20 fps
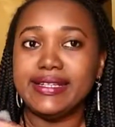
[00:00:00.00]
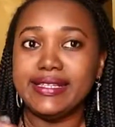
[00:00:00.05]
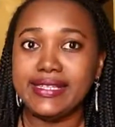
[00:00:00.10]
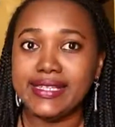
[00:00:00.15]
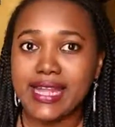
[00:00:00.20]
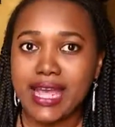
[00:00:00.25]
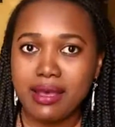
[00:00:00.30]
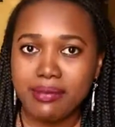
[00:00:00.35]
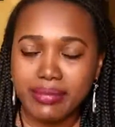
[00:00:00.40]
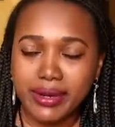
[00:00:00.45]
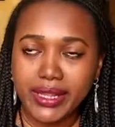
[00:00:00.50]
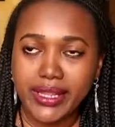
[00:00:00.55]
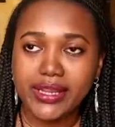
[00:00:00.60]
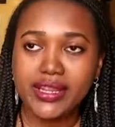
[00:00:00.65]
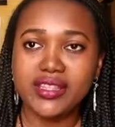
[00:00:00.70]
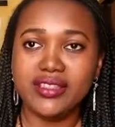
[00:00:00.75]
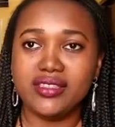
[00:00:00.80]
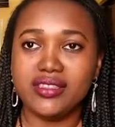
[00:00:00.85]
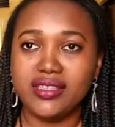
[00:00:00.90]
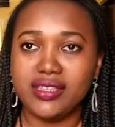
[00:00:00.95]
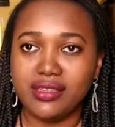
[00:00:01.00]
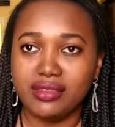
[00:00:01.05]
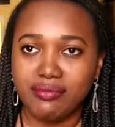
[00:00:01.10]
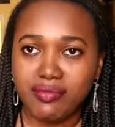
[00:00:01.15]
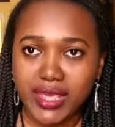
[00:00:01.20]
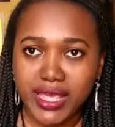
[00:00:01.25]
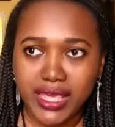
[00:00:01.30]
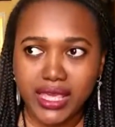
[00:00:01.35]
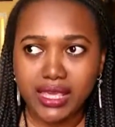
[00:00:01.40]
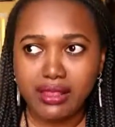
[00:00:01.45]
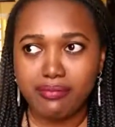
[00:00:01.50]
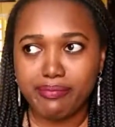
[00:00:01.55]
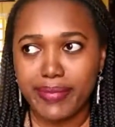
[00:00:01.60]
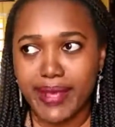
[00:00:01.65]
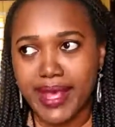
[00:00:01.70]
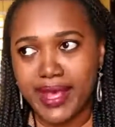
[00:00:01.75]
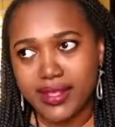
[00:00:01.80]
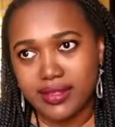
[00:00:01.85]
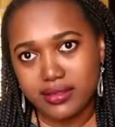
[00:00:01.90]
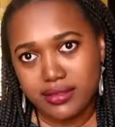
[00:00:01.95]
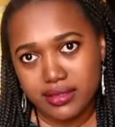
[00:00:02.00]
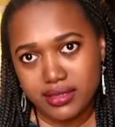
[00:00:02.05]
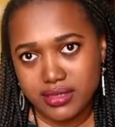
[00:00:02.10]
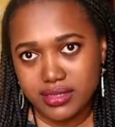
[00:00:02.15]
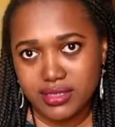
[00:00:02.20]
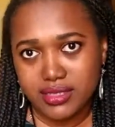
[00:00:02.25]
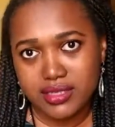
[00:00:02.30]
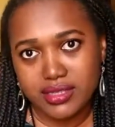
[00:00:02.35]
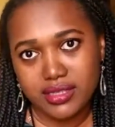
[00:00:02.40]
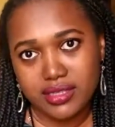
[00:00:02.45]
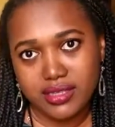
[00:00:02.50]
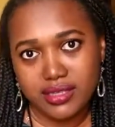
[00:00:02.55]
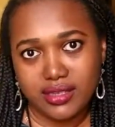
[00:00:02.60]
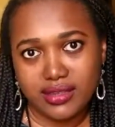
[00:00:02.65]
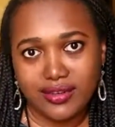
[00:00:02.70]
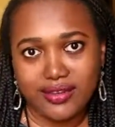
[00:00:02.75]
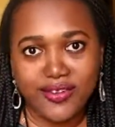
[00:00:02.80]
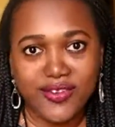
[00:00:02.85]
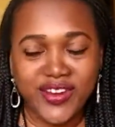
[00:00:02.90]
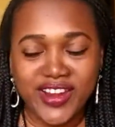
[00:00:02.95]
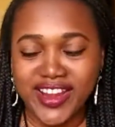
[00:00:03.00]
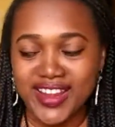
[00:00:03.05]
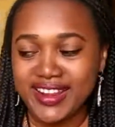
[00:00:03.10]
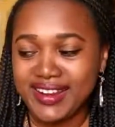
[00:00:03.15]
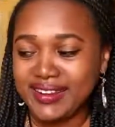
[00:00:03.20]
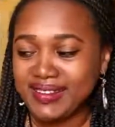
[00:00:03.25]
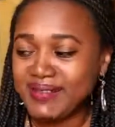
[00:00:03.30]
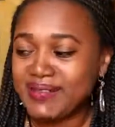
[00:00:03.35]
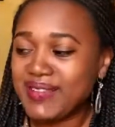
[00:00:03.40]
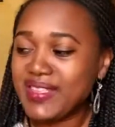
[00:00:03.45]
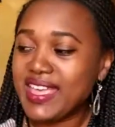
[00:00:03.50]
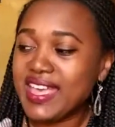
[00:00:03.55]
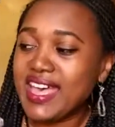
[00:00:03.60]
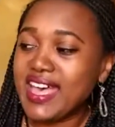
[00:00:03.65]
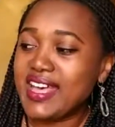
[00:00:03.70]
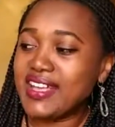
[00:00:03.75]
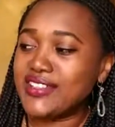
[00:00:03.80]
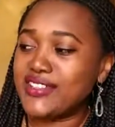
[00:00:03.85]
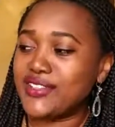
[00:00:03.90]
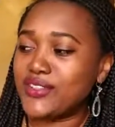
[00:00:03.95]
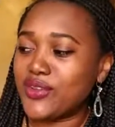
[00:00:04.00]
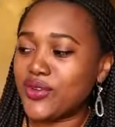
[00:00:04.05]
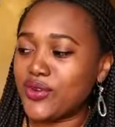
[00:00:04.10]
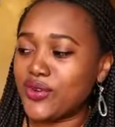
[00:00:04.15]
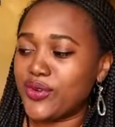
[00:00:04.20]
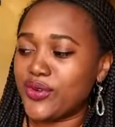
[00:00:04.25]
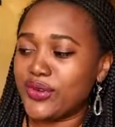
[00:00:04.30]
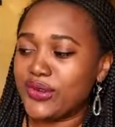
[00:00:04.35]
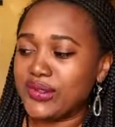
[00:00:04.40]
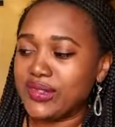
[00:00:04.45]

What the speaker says: dabbling into making pants, right? So